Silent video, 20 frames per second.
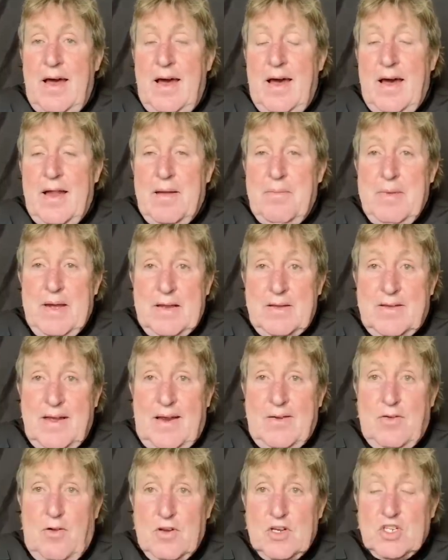And I mean
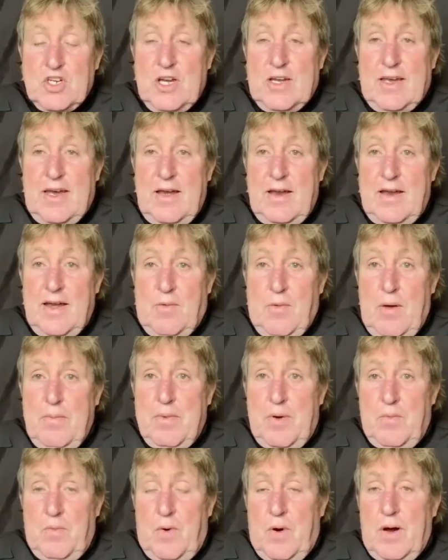technology, kit and
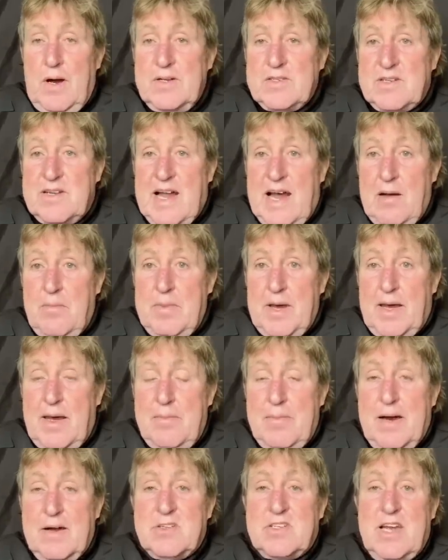equipment wise, and how Mickey
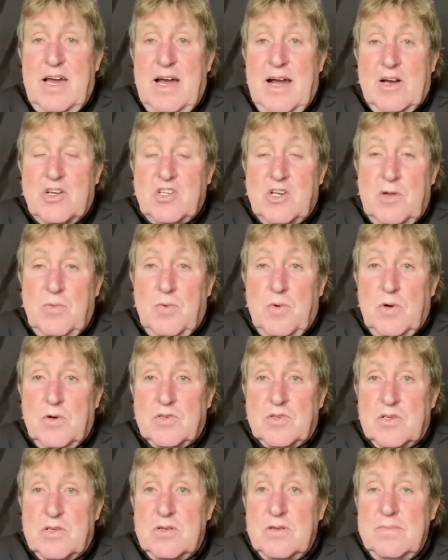Mouse it actually was.
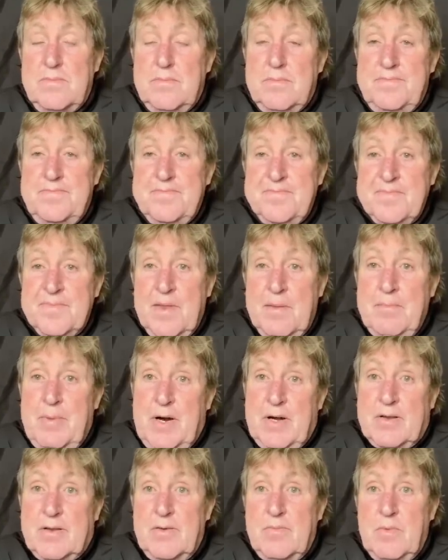
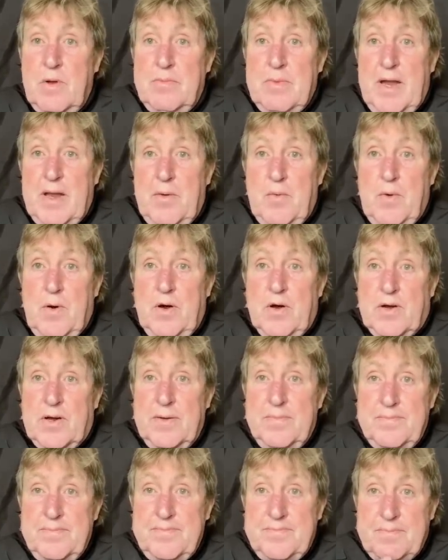But we made it work.
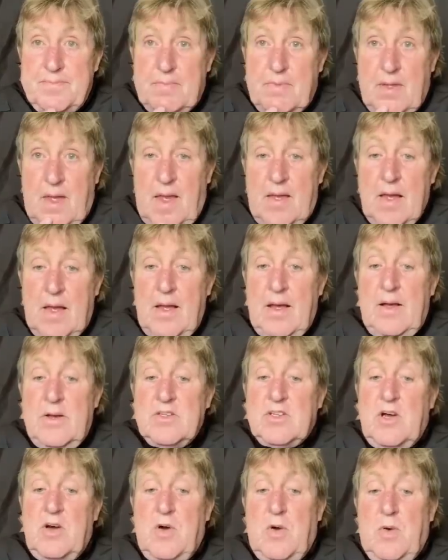
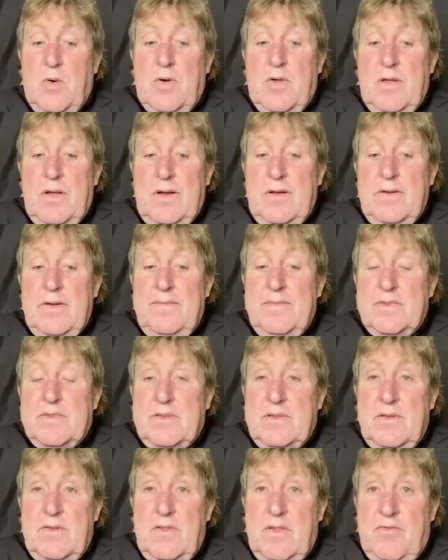So
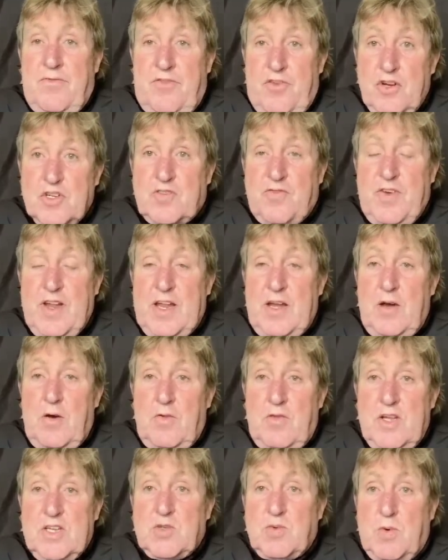the first video,
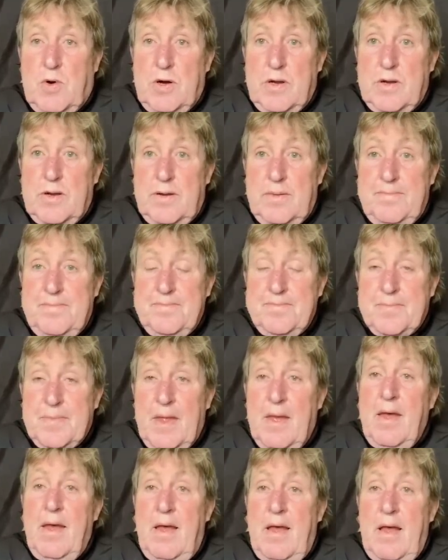this one,
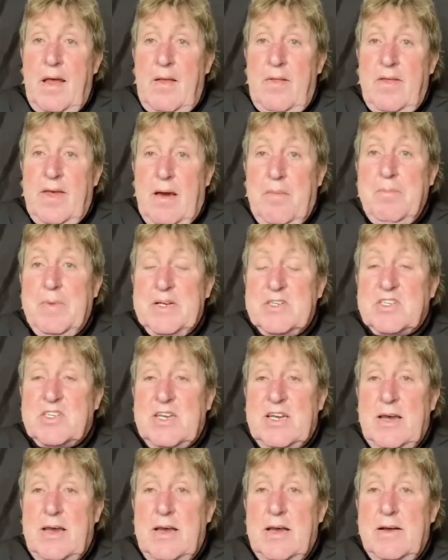the
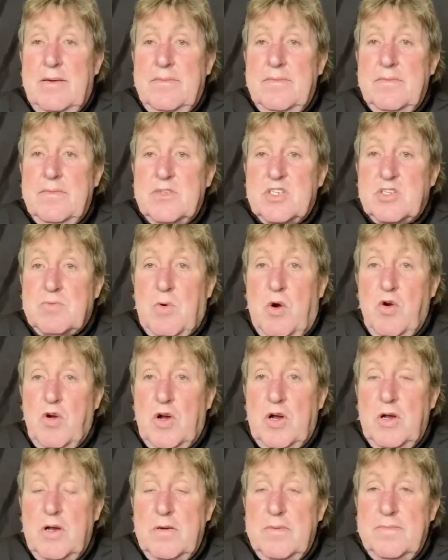NBC
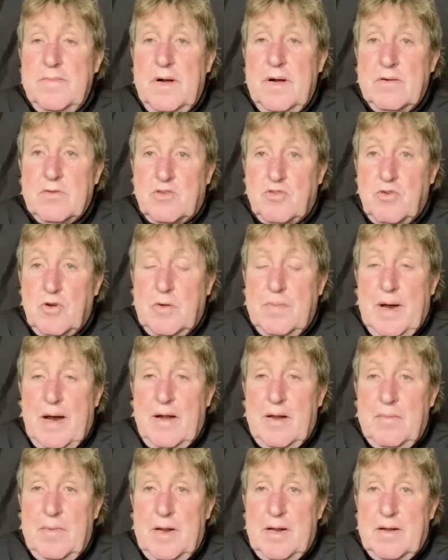smock, I'll talk about
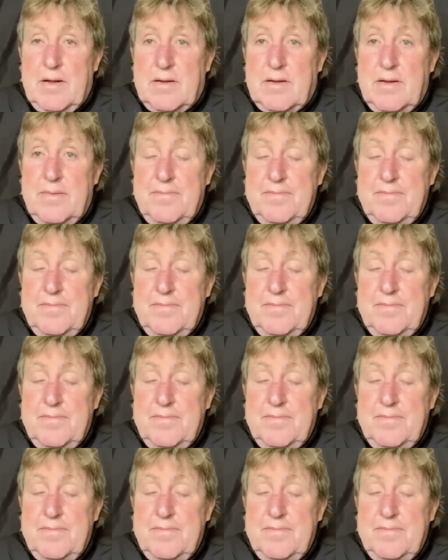in a minute,